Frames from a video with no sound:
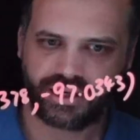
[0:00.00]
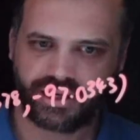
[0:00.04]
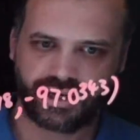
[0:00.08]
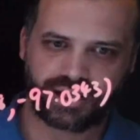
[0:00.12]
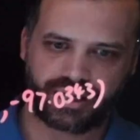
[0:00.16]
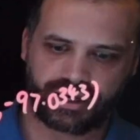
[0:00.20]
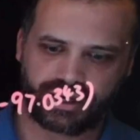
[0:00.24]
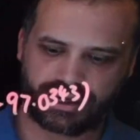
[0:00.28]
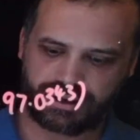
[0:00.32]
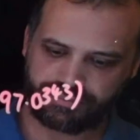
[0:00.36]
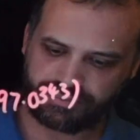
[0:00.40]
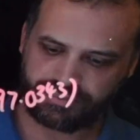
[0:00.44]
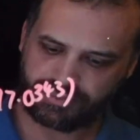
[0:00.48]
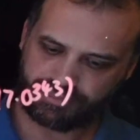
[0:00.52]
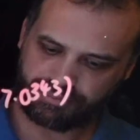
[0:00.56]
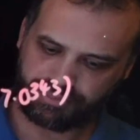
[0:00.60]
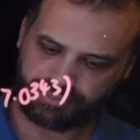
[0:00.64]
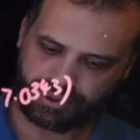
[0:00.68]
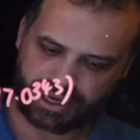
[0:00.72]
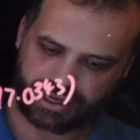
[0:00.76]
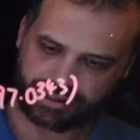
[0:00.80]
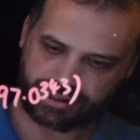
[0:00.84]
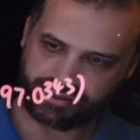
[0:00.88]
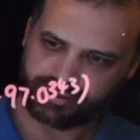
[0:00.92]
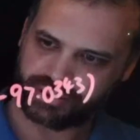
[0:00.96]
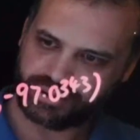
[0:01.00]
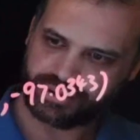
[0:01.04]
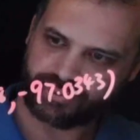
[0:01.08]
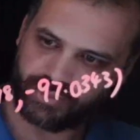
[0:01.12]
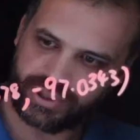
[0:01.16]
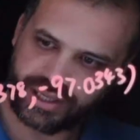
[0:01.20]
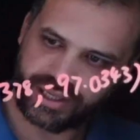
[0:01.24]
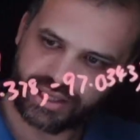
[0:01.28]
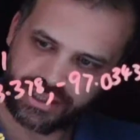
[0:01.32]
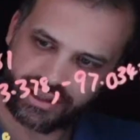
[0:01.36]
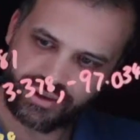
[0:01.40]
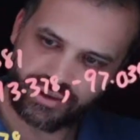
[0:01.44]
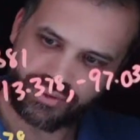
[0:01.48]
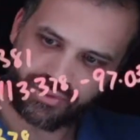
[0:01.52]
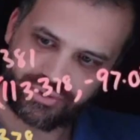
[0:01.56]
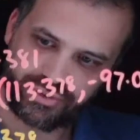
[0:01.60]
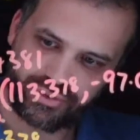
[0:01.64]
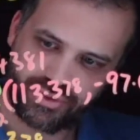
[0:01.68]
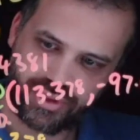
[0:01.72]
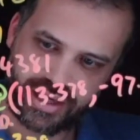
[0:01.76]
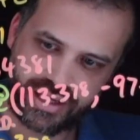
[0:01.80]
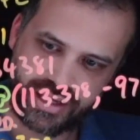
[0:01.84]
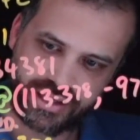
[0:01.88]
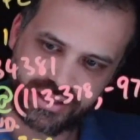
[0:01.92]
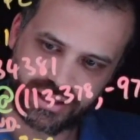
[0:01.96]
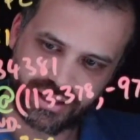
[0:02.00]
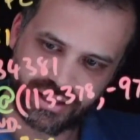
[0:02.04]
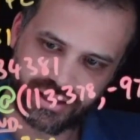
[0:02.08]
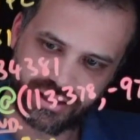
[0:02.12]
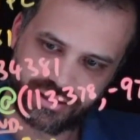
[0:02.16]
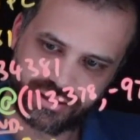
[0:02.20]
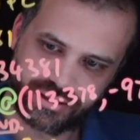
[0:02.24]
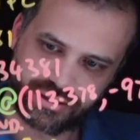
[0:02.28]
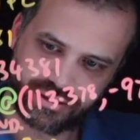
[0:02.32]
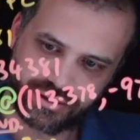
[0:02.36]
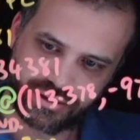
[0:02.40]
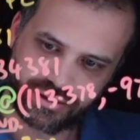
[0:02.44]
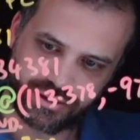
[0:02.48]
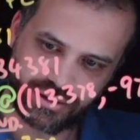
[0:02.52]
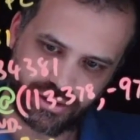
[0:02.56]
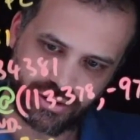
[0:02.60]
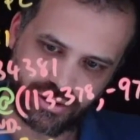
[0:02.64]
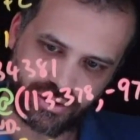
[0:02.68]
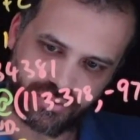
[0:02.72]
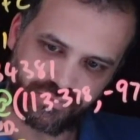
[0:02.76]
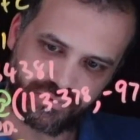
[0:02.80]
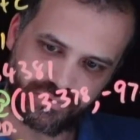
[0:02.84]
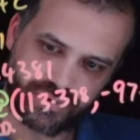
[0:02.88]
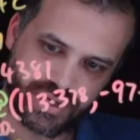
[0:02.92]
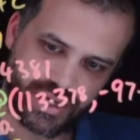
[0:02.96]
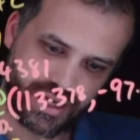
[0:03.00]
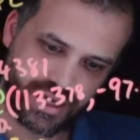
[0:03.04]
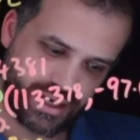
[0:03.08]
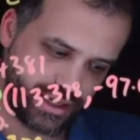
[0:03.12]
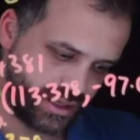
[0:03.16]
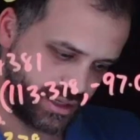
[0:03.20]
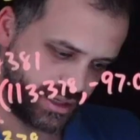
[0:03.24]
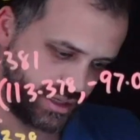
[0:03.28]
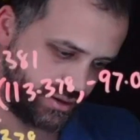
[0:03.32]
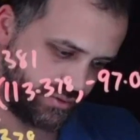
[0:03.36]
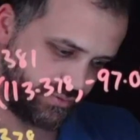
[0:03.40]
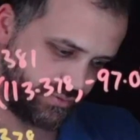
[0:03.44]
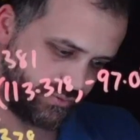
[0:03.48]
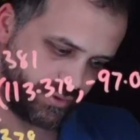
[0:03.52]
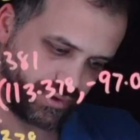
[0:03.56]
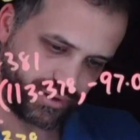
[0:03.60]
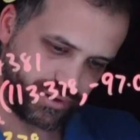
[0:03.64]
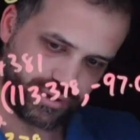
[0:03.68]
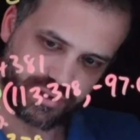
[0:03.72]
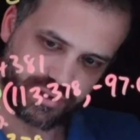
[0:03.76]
But we get a theta of negative